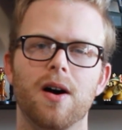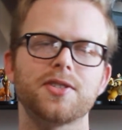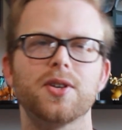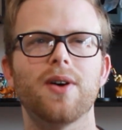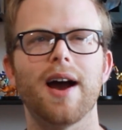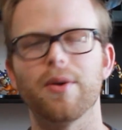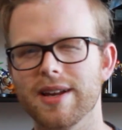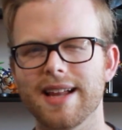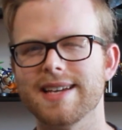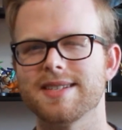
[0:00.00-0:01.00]
Also, I
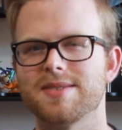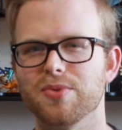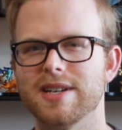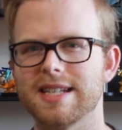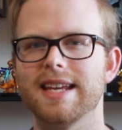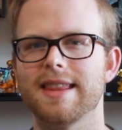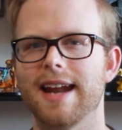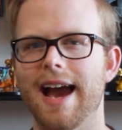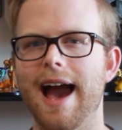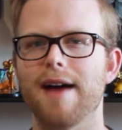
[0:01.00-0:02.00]
realized recently
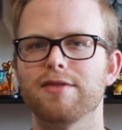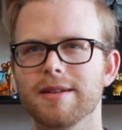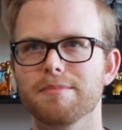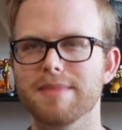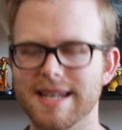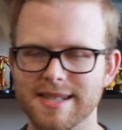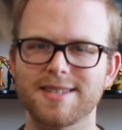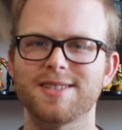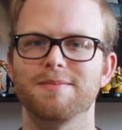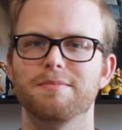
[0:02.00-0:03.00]
that I haven't
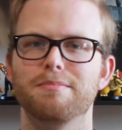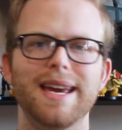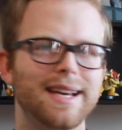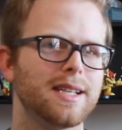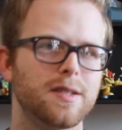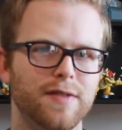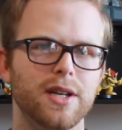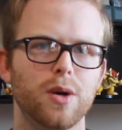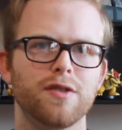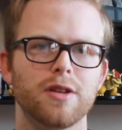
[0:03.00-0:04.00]
missed making this
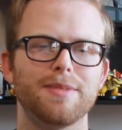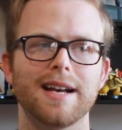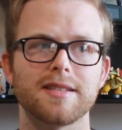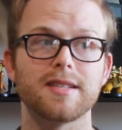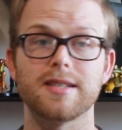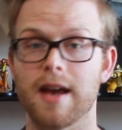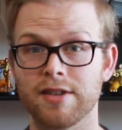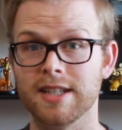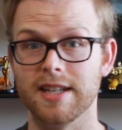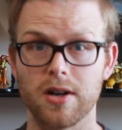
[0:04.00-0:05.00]
video for the past
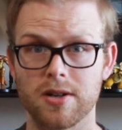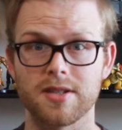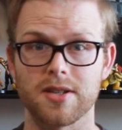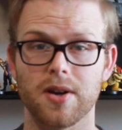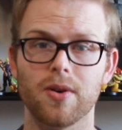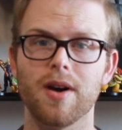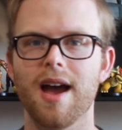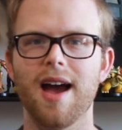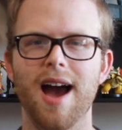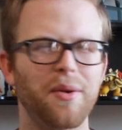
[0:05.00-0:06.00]
7 years, so
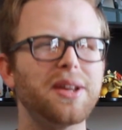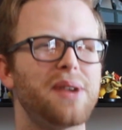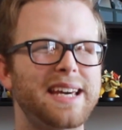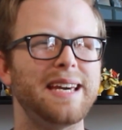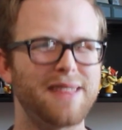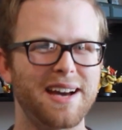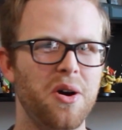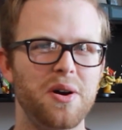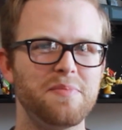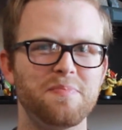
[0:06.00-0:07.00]
I really want to keep that
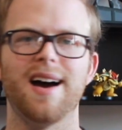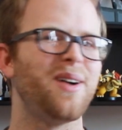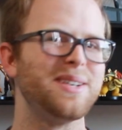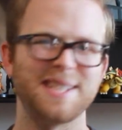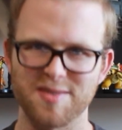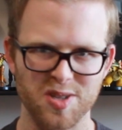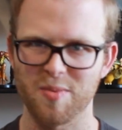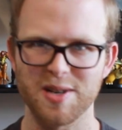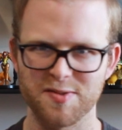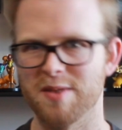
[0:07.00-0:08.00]
going. I always have
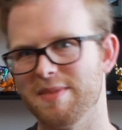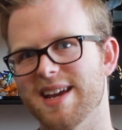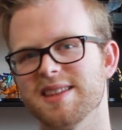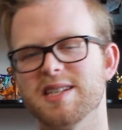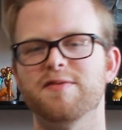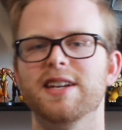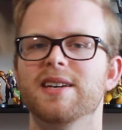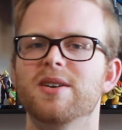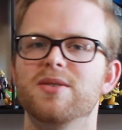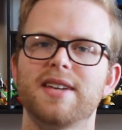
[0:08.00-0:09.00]
so much fun making these
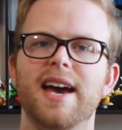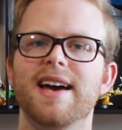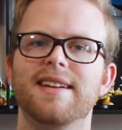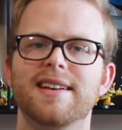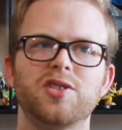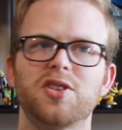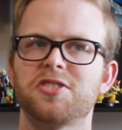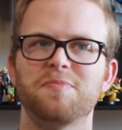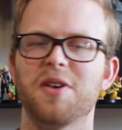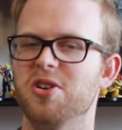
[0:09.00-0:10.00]
videos, and it's
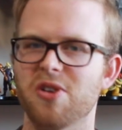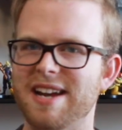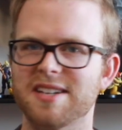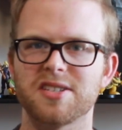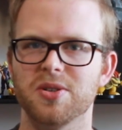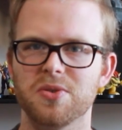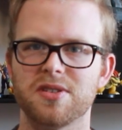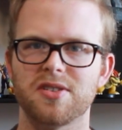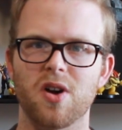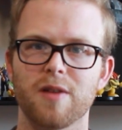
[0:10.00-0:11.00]
just a great
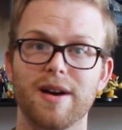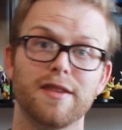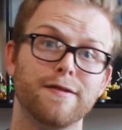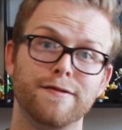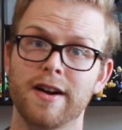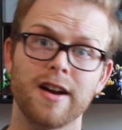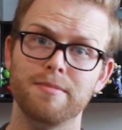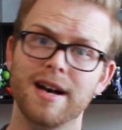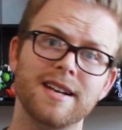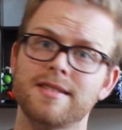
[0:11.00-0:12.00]
excuse to talk about the
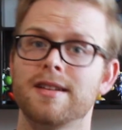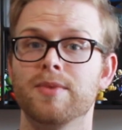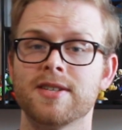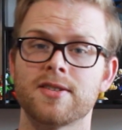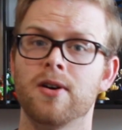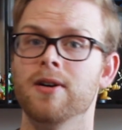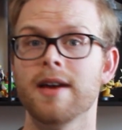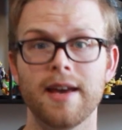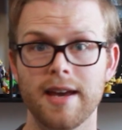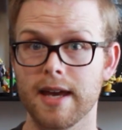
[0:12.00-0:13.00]
very best that we
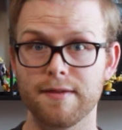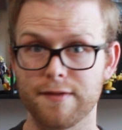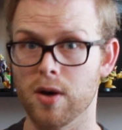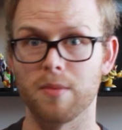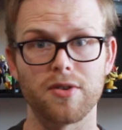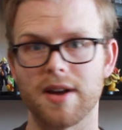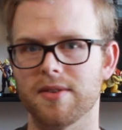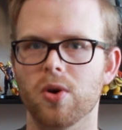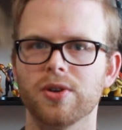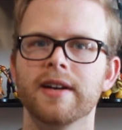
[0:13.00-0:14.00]
saw in film throughout
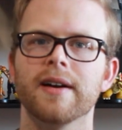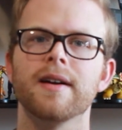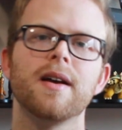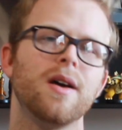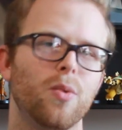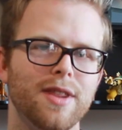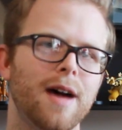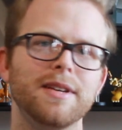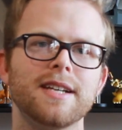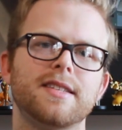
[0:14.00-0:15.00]
the whole year. With
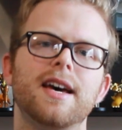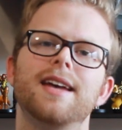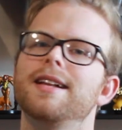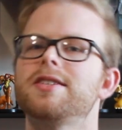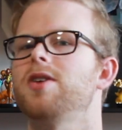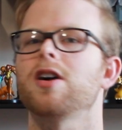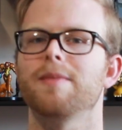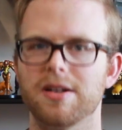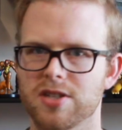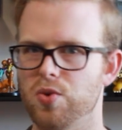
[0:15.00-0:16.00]
that being said, let's talk
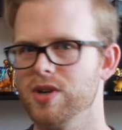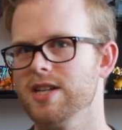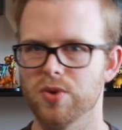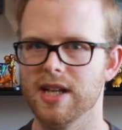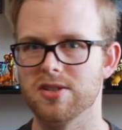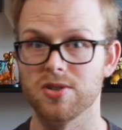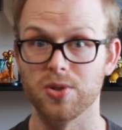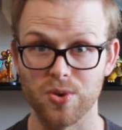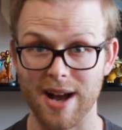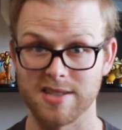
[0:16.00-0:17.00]
about
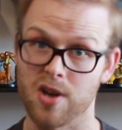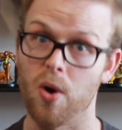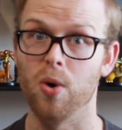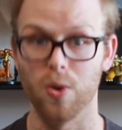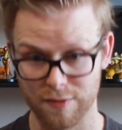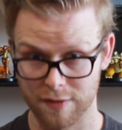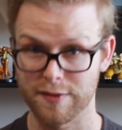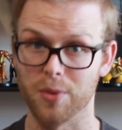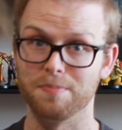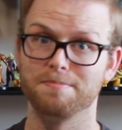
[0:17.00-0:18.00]
2022 as a whole for
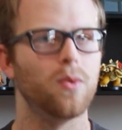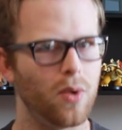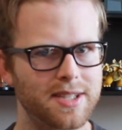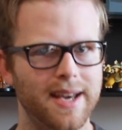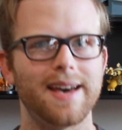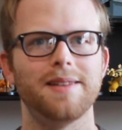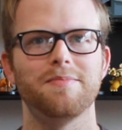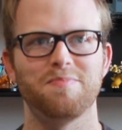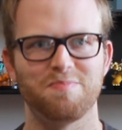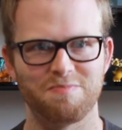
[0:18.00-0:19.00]
film. Once
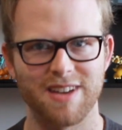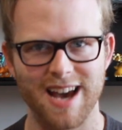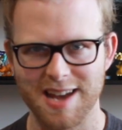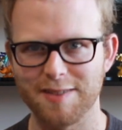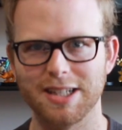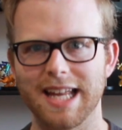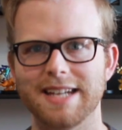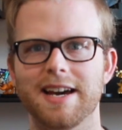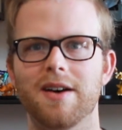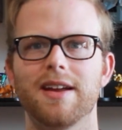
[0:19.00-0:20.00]
again, kind of a
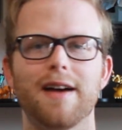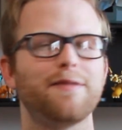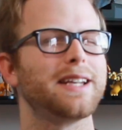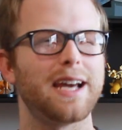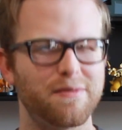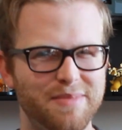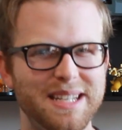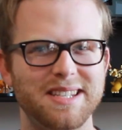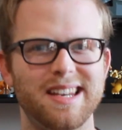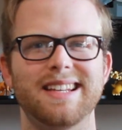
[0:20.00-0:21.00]
letdown. I feel like I've
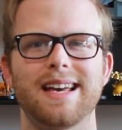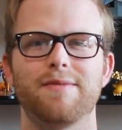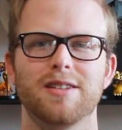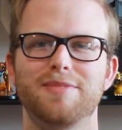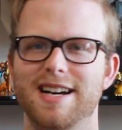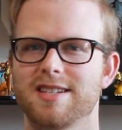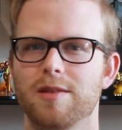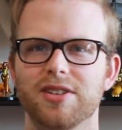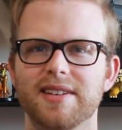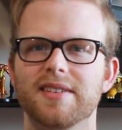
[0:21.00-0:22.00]
been saying that for the past
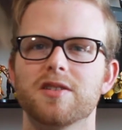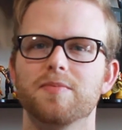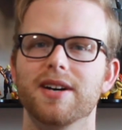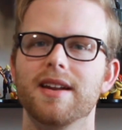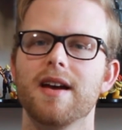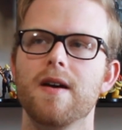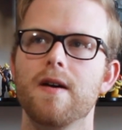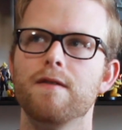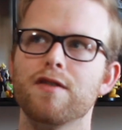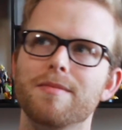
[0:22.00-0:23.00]
couple of years, but
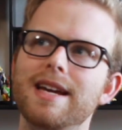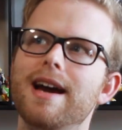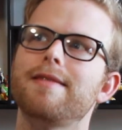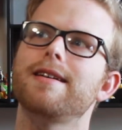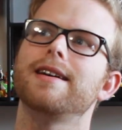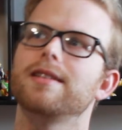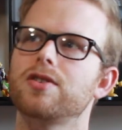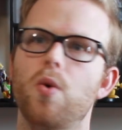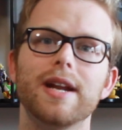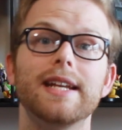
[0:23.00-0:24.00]
for me, I
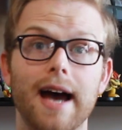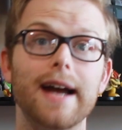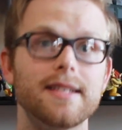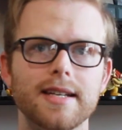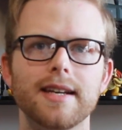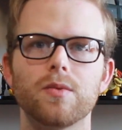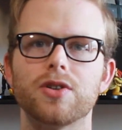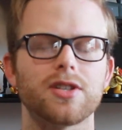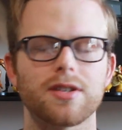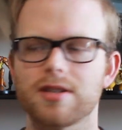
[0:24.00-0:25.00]
think 2019
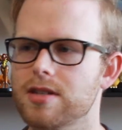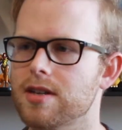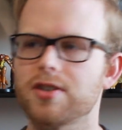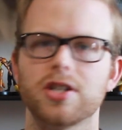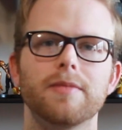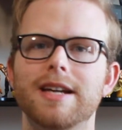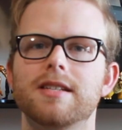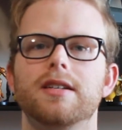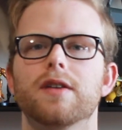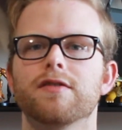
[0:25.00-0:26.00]
was just such an
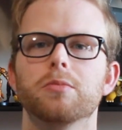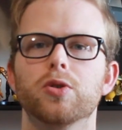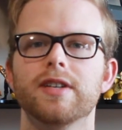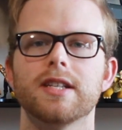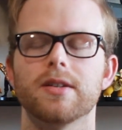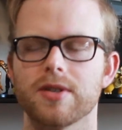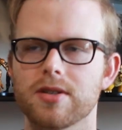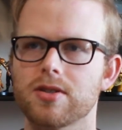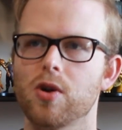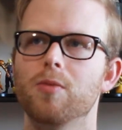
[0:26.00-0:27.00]
amazing year for movies. There
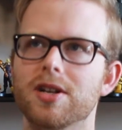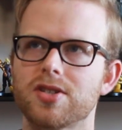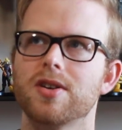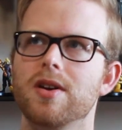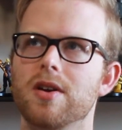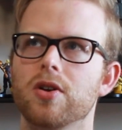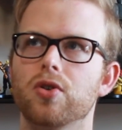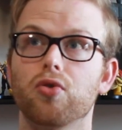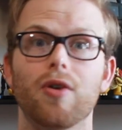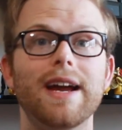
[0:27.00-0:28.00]
was so much
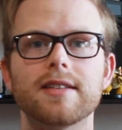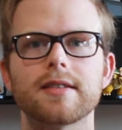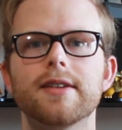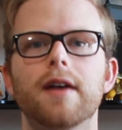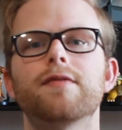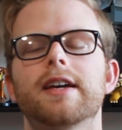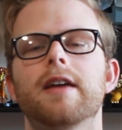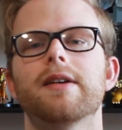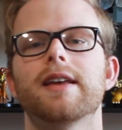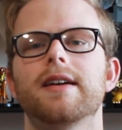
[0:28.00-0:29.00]
great stuff that
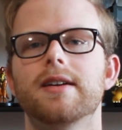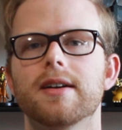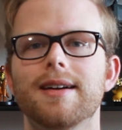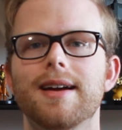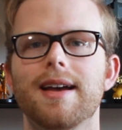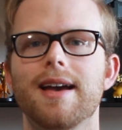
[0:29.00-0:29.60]
came out that year.